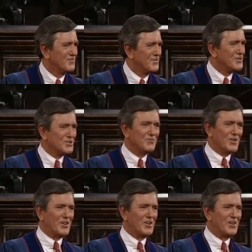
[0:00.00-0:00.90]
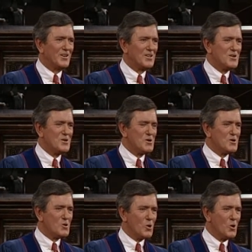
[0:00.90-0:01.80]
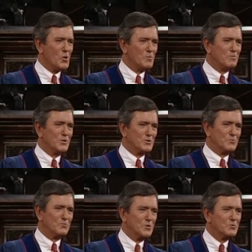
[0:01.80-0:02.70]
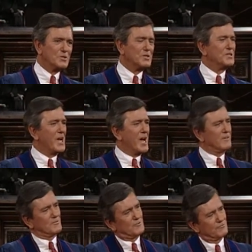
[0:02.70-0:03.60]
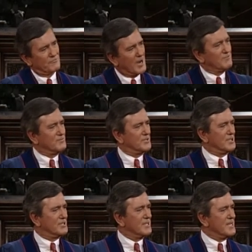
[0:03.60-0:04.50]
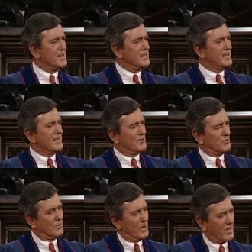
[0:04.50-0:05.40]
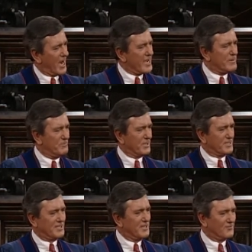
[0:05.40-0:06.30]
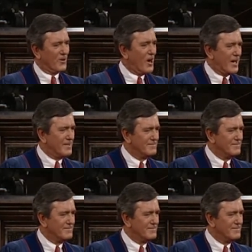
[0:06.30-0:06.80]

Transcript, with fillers: First of all, hope is rooted and grounded in the reliability of God.